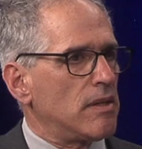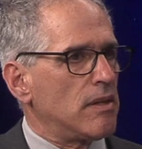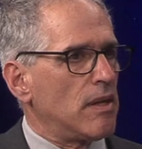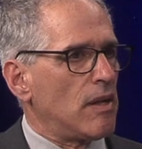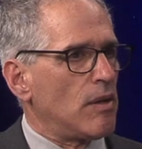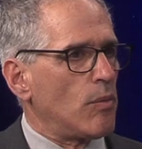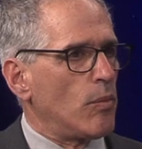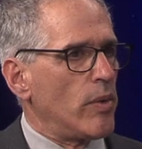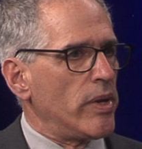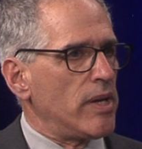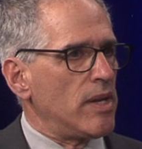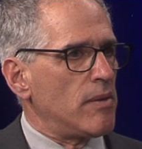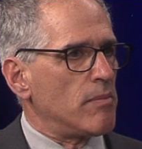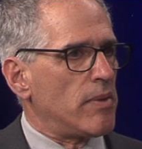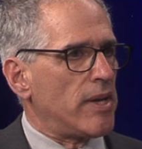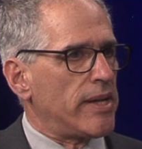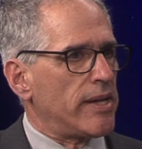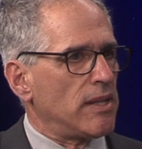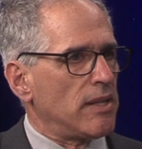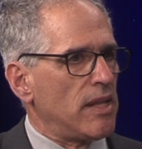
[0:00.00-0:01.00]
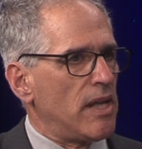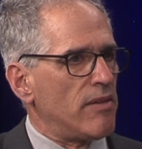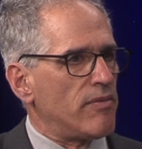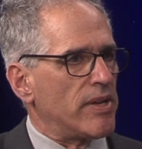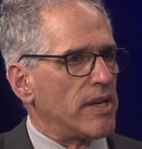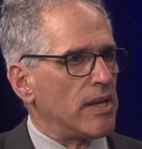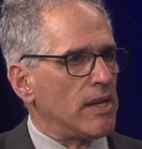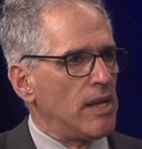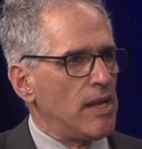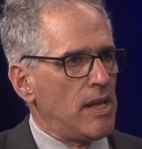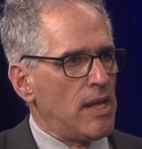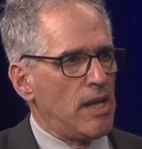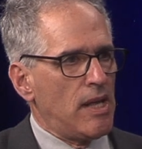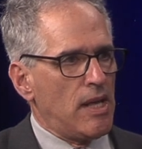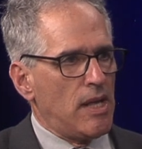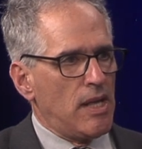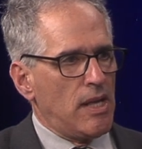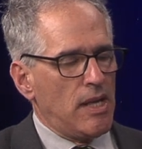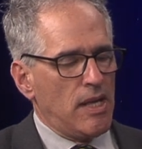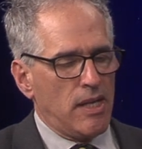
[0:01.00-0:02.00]
winning by eleven.
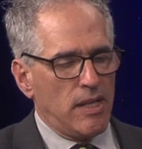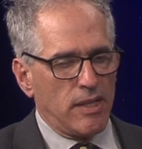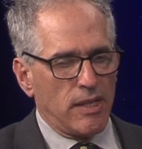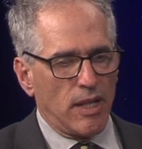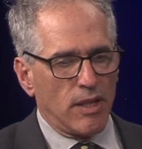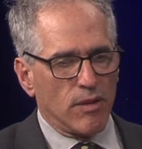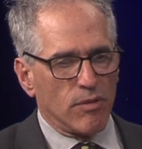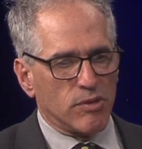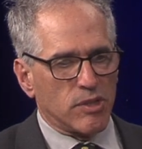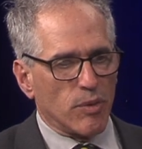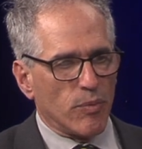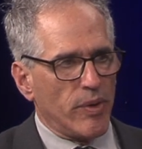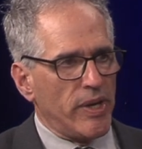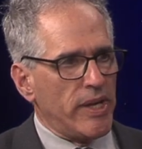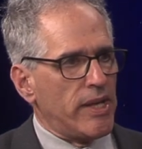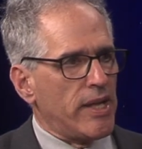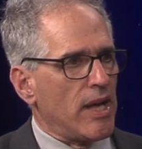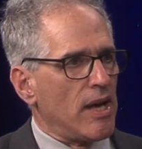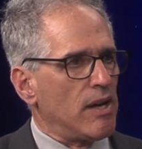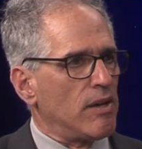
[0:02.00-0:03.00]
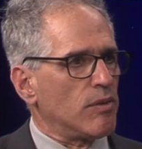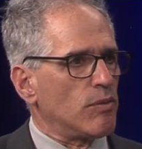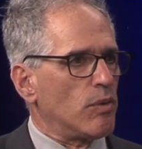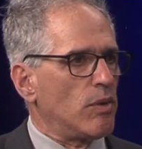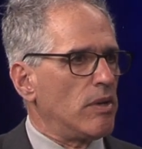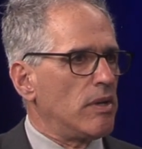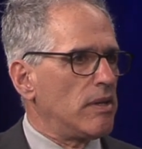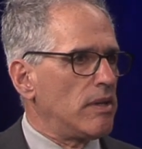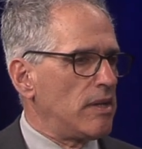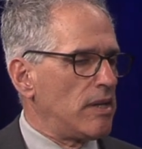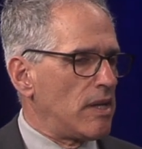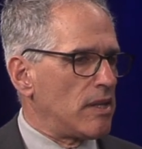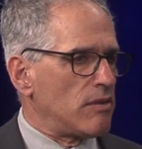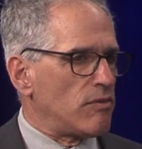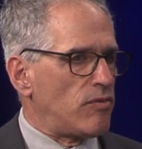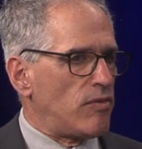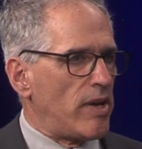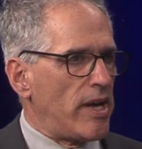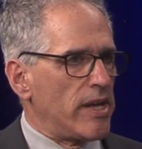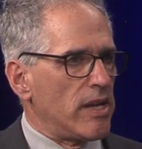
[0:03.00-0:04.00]
Then there was a recount, and the
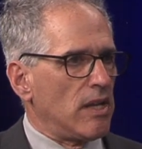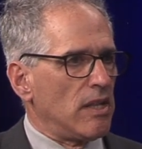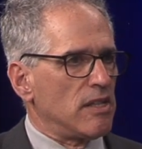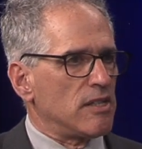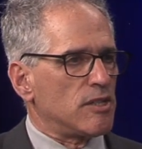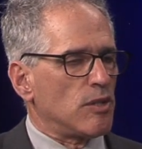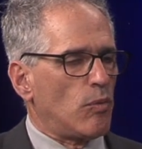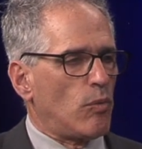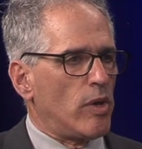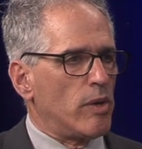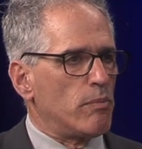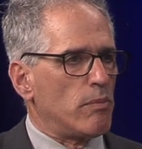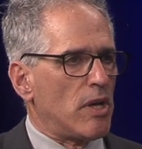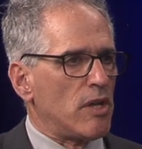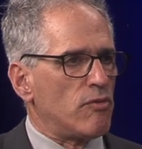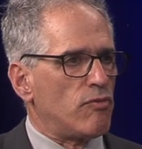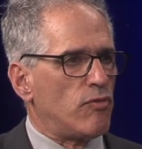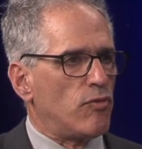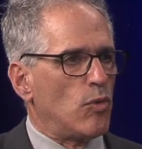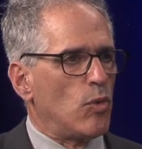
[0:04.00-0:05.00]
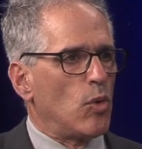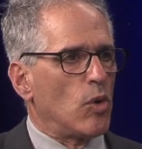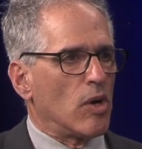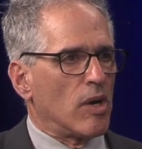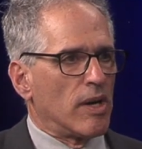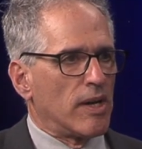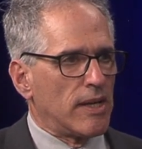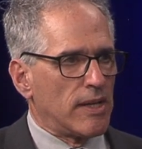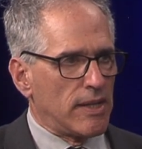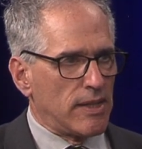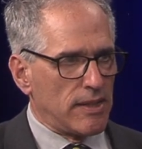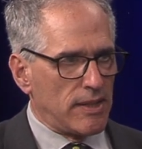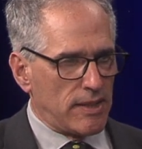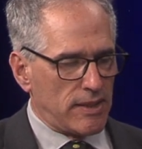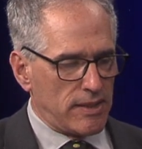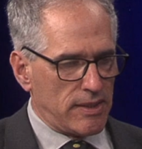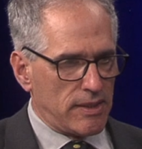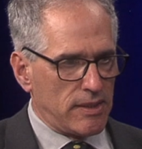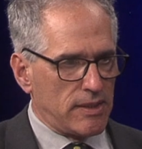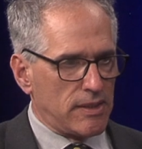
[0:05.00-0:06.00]
final is at one by four.
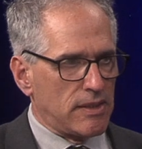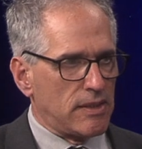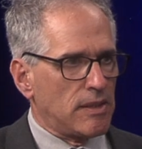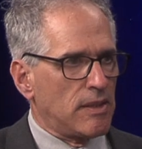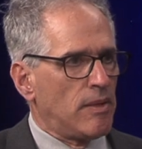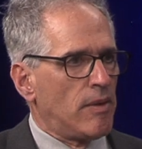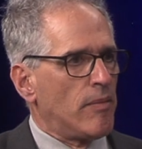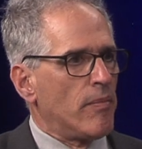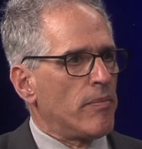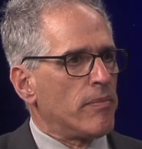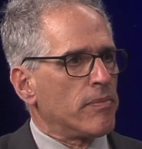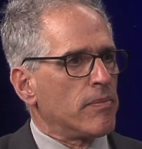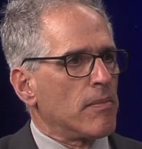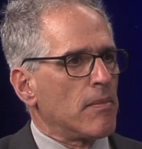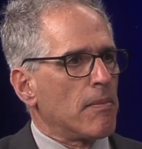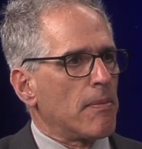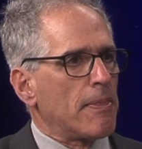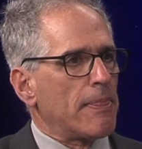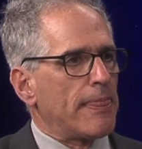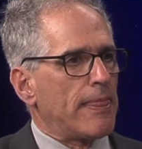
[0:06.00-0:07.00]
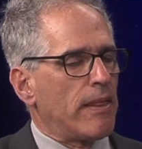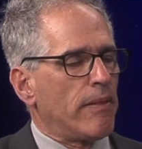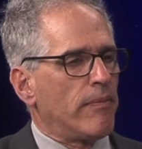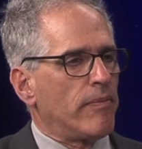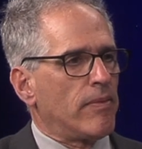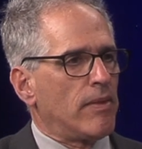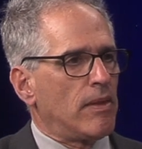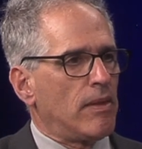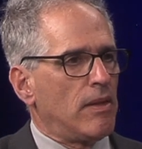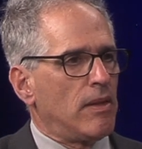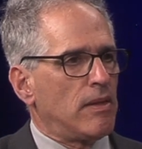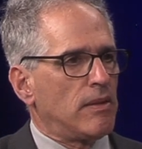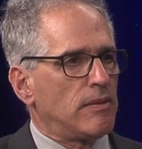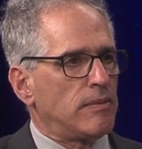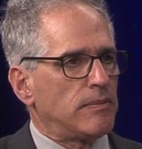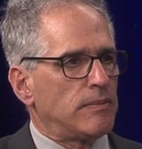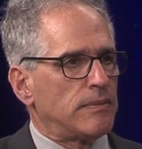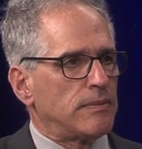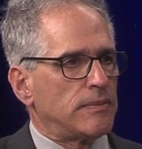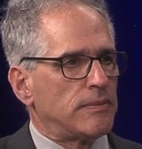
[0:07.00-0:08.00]
Four. So there you go
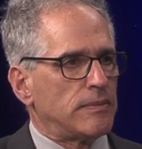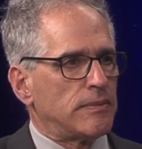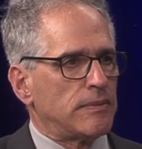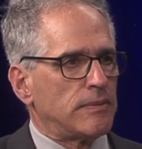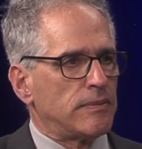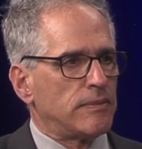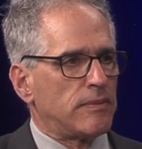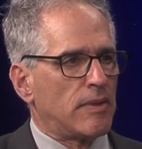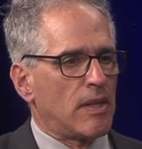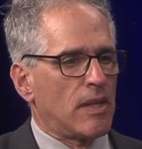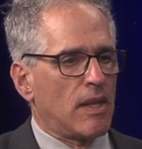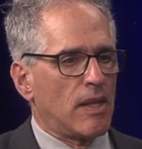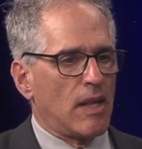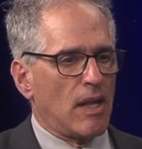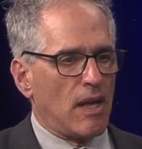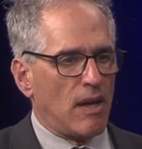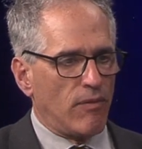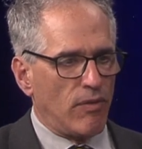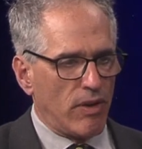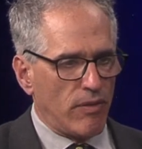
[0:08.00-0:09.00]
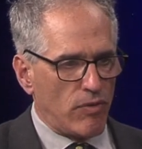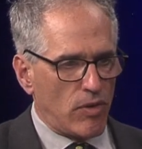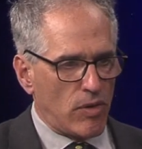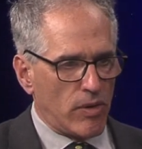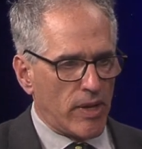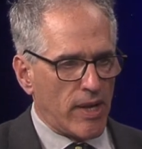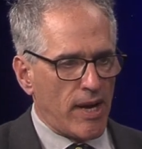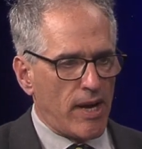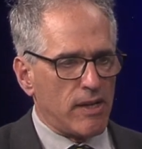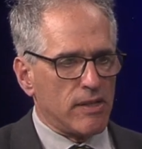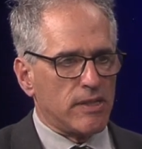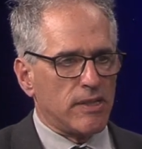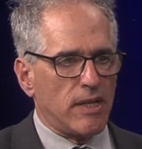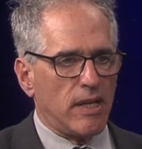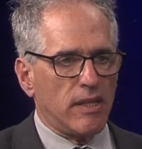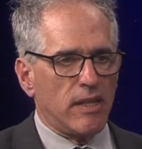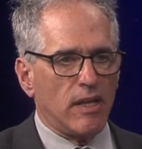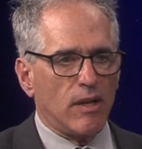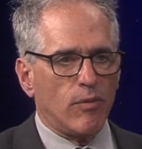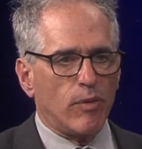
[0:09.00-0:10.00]
every vote counts. Every vote counts. And
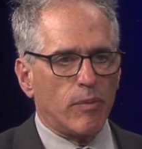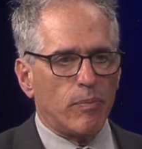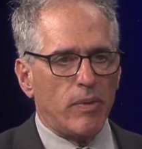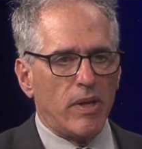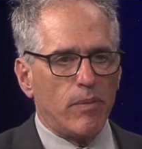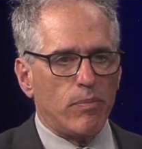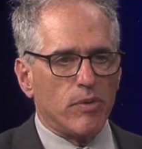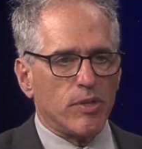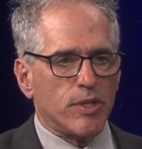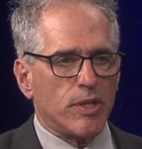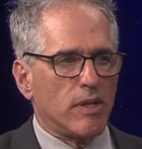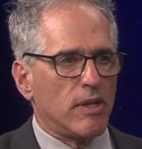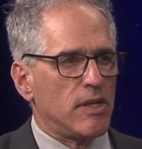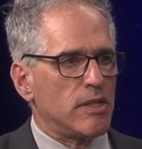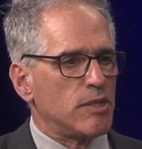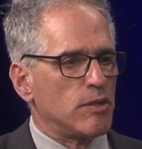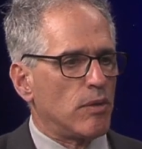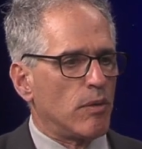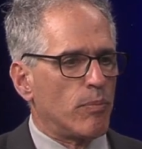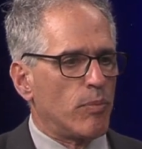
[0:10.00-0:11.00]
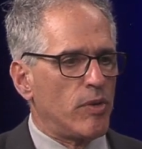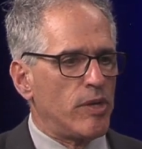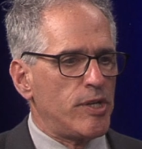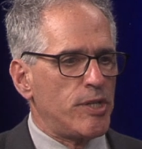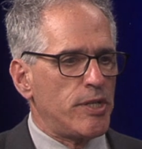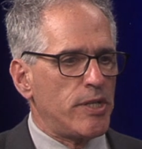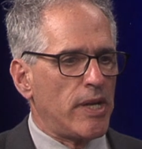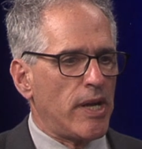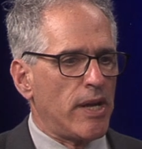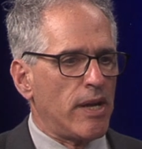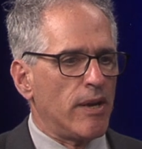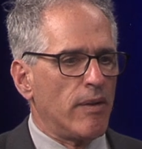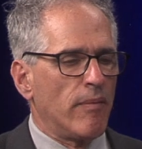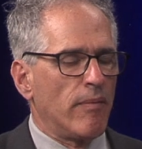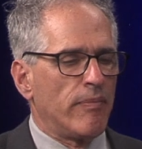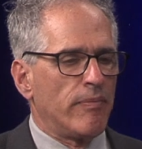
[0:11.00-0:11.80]
I think what people should also appreciate,